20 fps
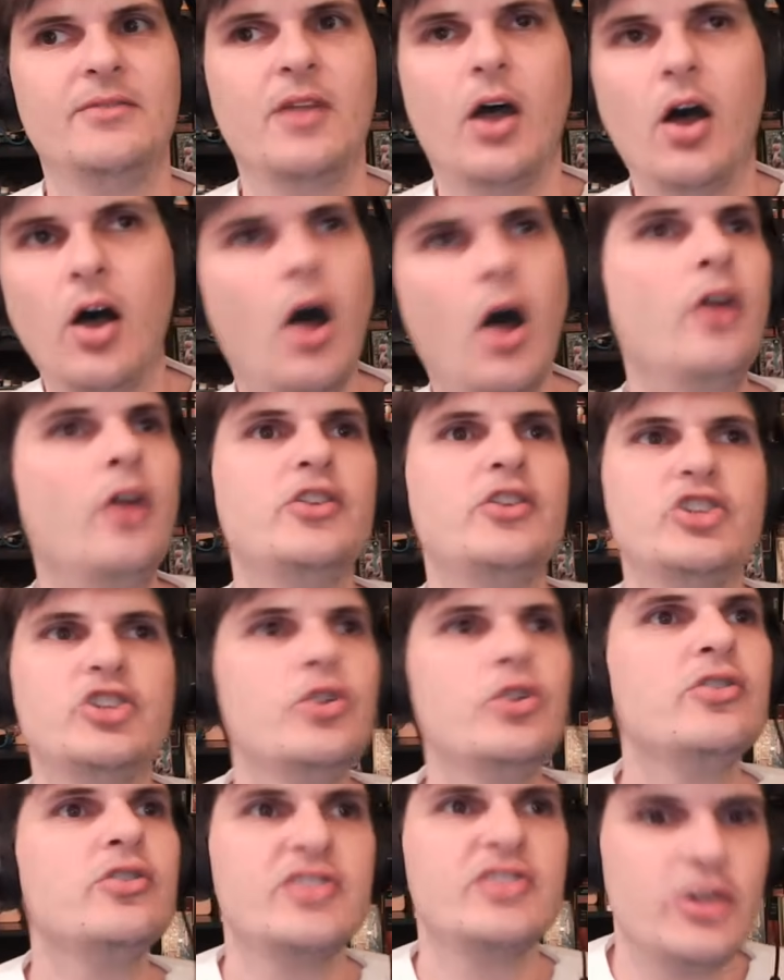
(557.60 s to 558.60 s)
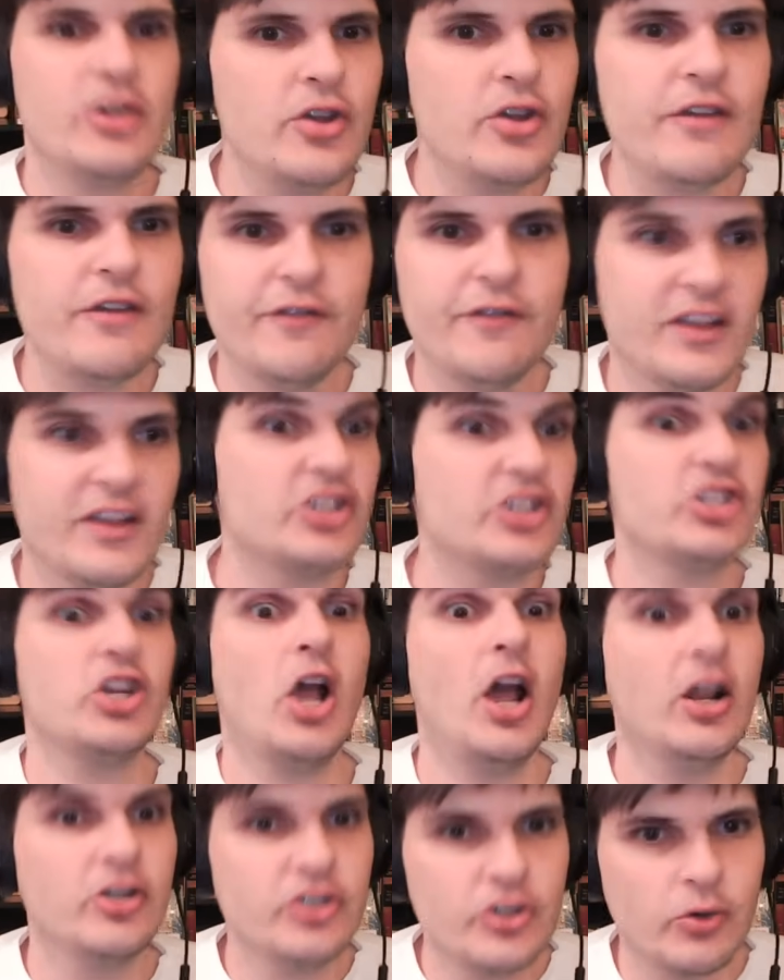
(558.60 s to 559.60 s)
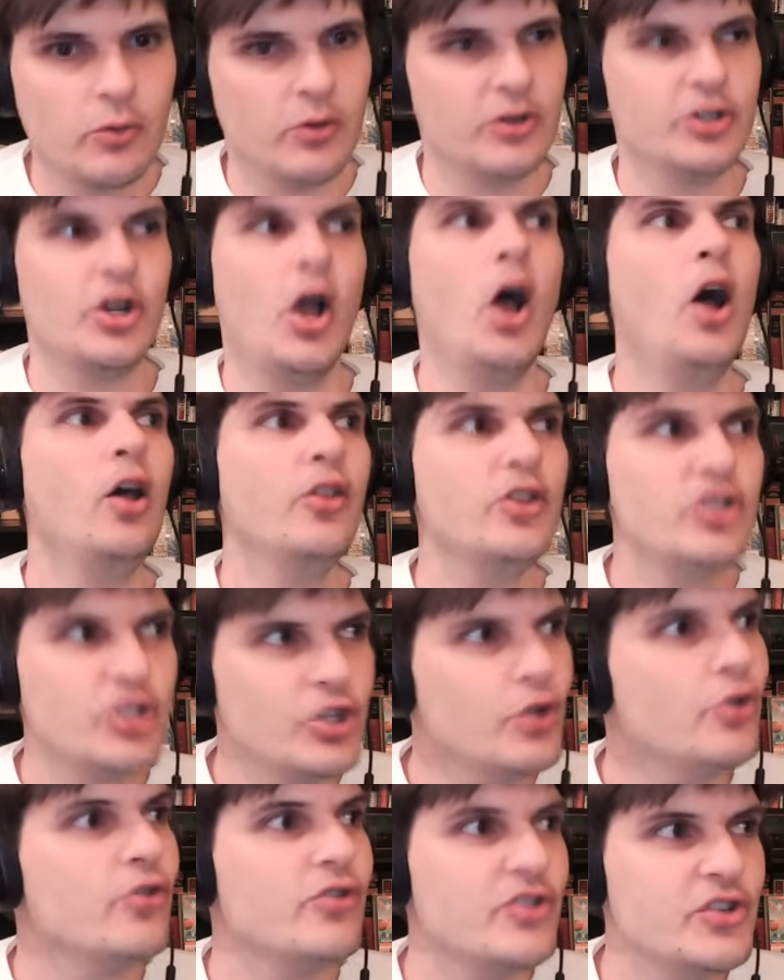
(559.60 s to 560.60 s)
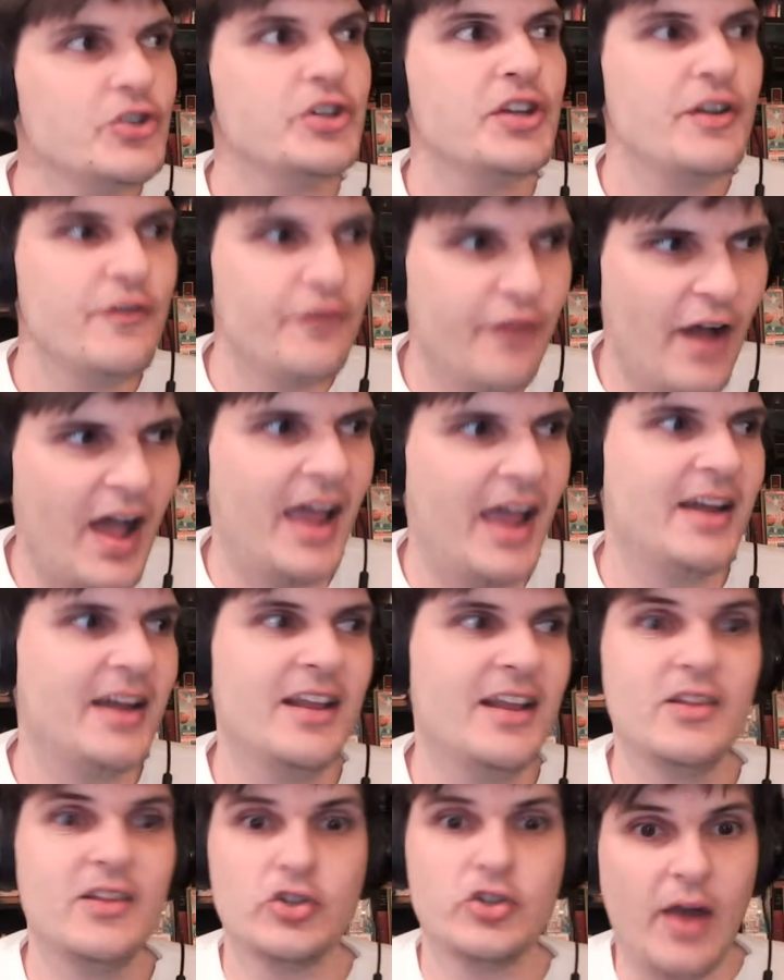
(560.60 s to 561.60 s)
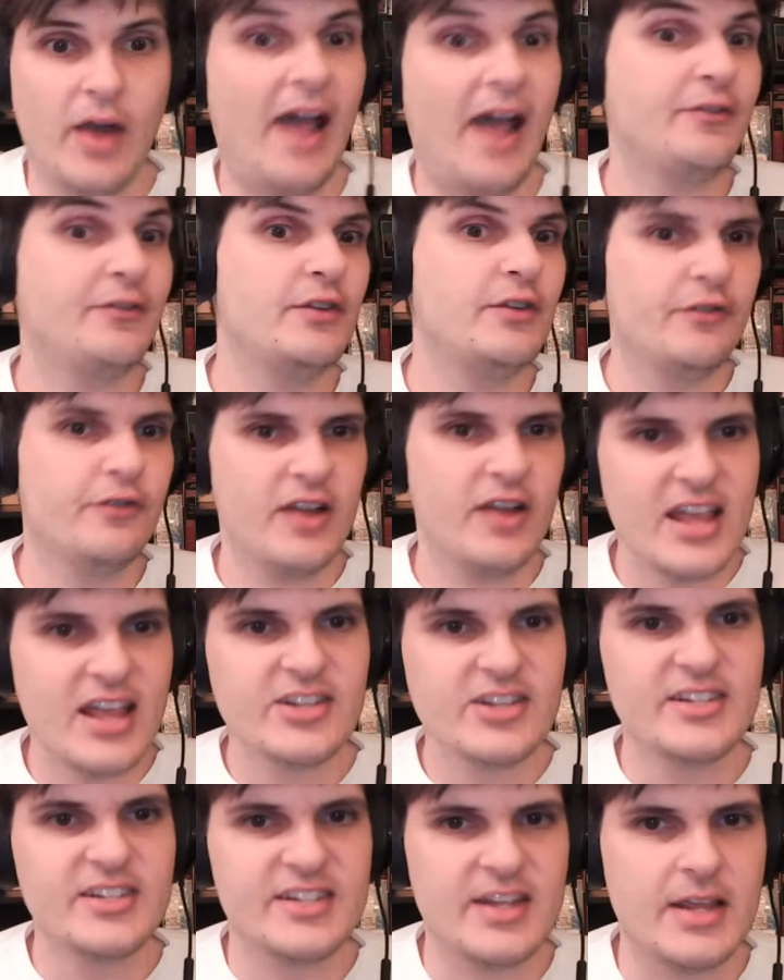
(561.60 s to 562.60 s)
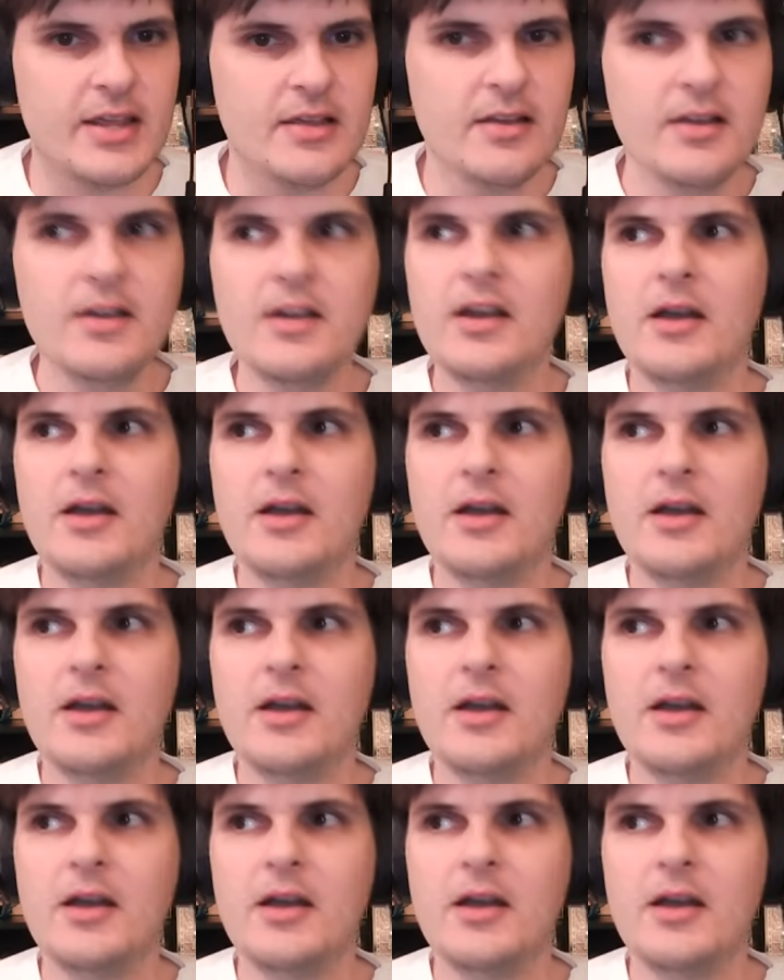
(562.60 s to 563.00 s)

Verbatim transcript: all the shooters that you can, Kyshawn George, all the shooters you can find in the draft and free agency,